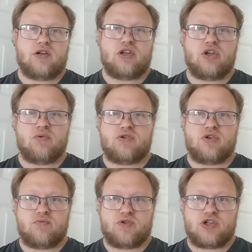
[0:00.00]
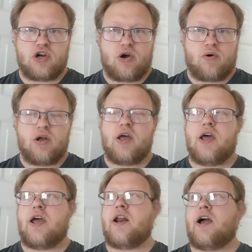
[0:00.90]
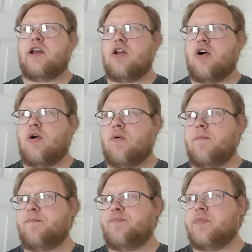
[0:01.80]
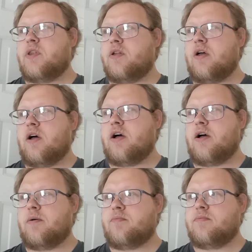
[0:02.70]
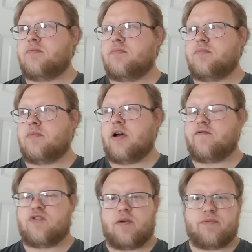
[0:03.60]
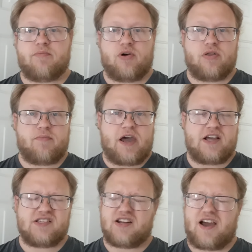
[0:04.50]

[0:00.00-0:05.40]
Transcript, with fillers: YouTube show. And I know um, I've dropped the ball in the past.